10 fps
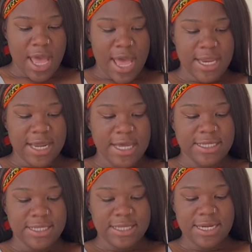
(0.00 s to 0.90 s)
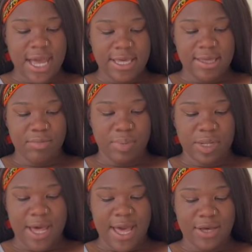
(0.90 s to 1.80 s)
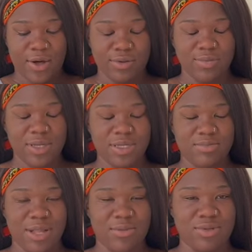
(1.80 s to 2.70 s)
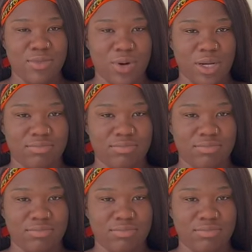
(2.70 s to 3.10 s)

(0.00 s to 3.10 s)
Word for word: and I did not get black only because black was more.